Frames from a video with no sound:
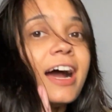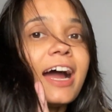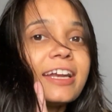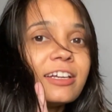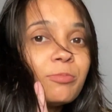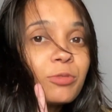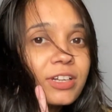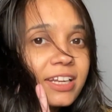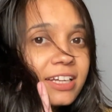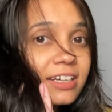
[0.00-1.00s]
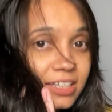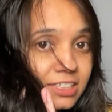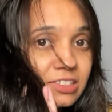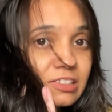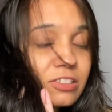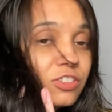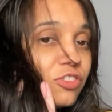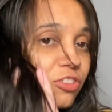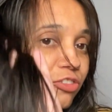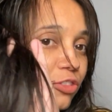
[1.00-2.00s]
I didn't put any conditioner,
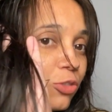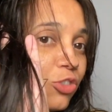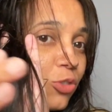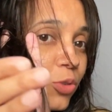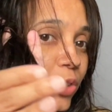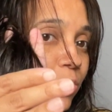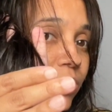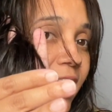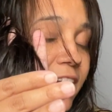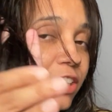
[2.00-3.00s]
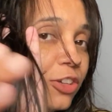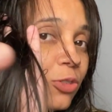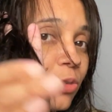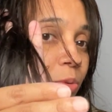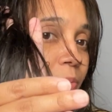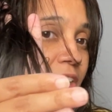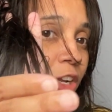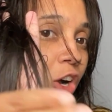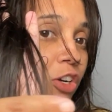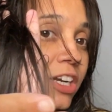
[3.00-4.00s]
just to show you that you may
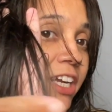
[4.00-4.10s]
not